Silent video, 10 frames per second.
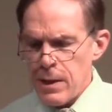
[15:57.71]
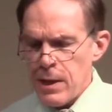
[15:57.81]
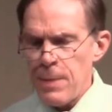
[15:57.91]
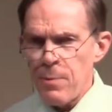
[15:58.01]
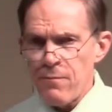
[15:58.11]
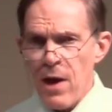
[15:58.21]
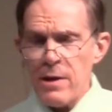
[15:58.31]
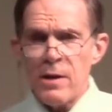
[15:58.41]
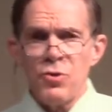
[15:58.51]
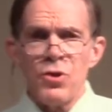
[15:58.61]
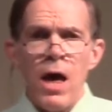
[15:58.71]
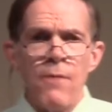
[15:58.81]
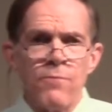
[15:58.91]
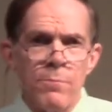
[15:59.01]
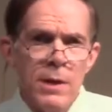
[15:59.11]
He provided a
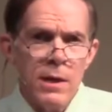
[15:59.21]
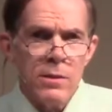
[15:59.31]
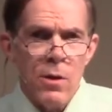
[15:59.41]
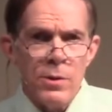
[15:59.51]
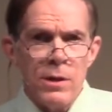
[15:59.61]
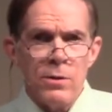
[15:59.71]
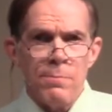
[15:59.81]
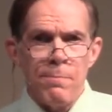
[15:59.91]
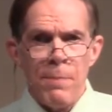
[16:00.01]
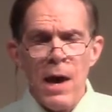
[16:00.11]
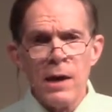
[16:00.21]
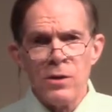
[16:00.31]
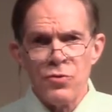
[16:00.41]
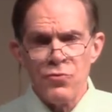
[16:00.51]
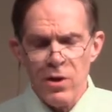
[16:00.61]
job for me loading
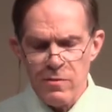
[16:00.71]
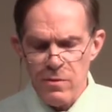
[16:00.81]
package trucks